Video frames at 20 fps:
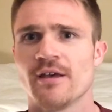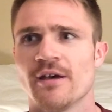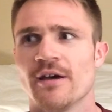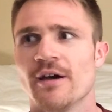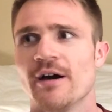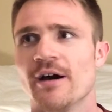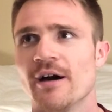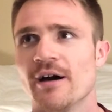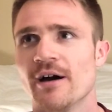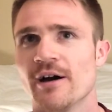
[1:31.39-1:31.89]

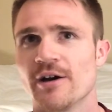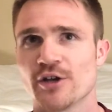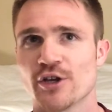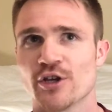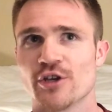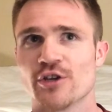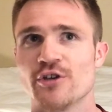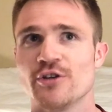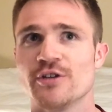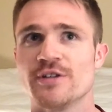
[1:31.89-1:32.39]
On a
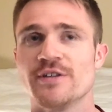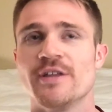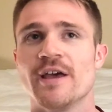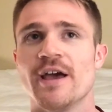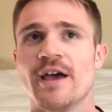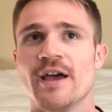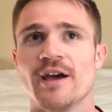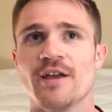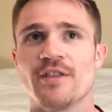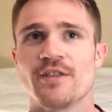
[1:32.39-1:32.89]
good
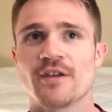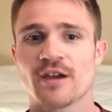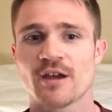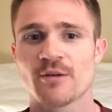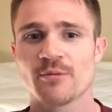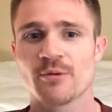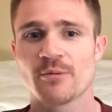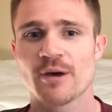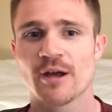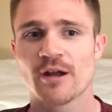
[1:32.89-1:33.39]
day, I think I'm
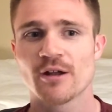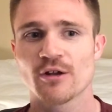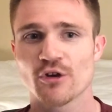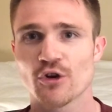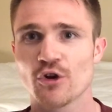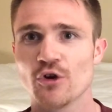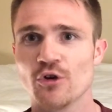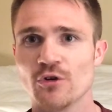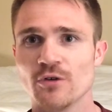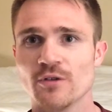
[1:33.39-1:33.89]
about a
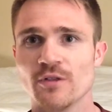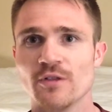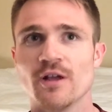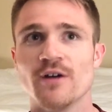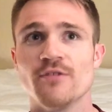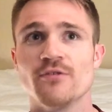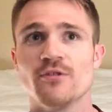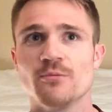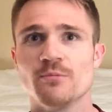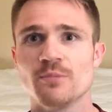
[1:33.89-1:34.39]
gold
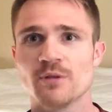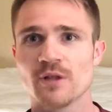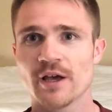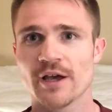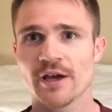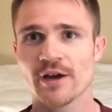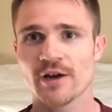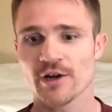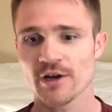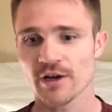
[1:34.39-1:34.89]
level
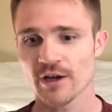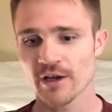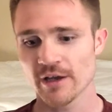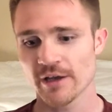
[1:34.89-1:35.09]
player,